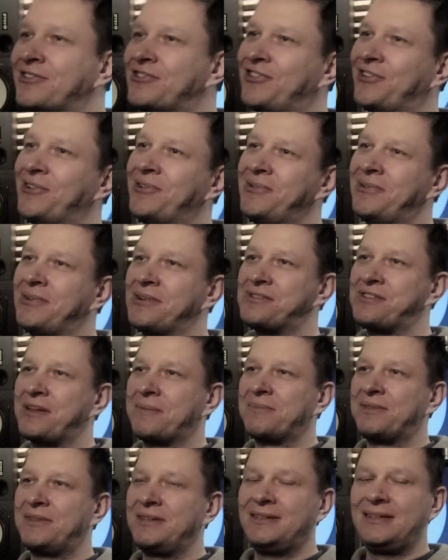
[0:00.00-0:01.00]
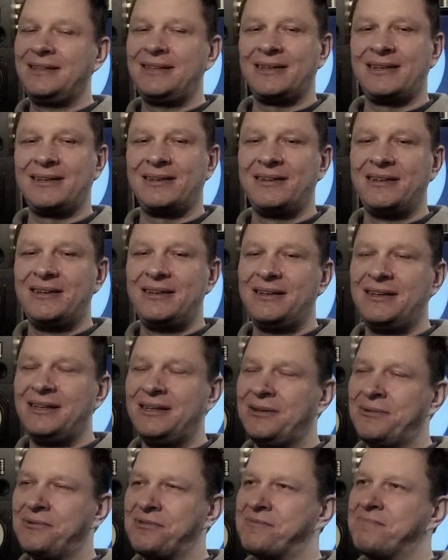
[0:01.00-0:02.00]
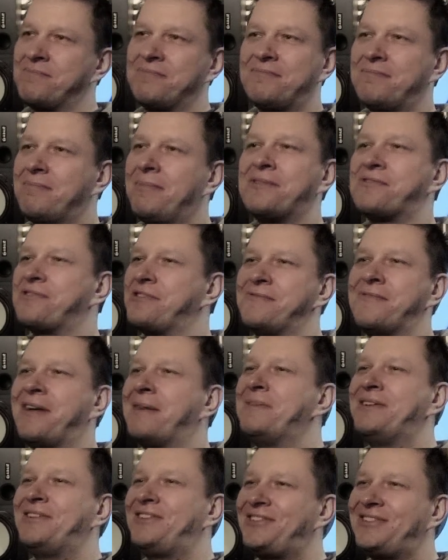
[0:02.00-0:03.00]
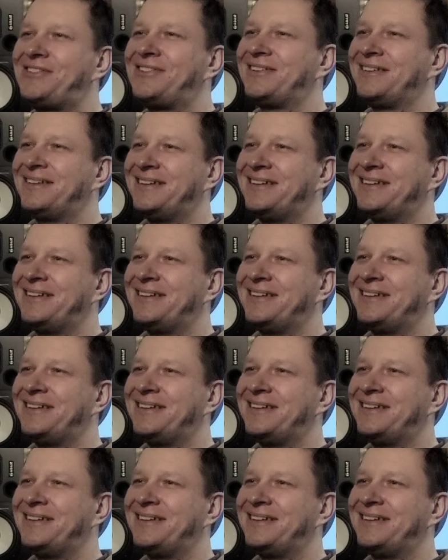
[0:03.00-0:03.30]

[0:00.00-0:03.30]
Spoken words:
tune or something, It was mostly rubbish,